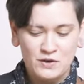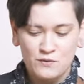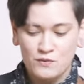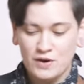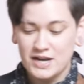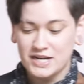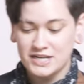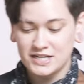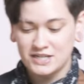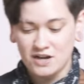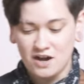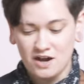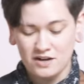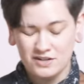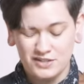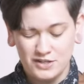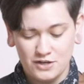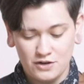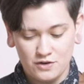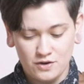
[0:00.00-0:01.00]
ready to
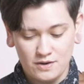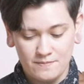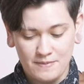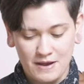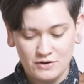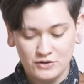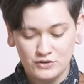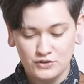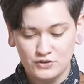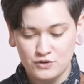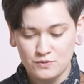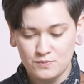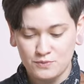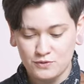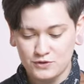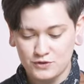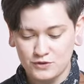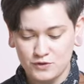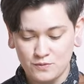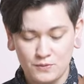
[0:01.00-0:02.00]
talk to you about a
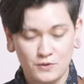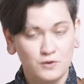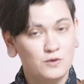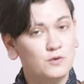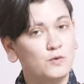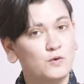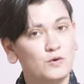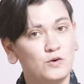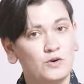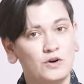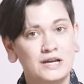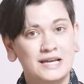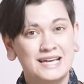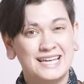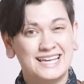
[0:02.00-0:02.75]
super, super cool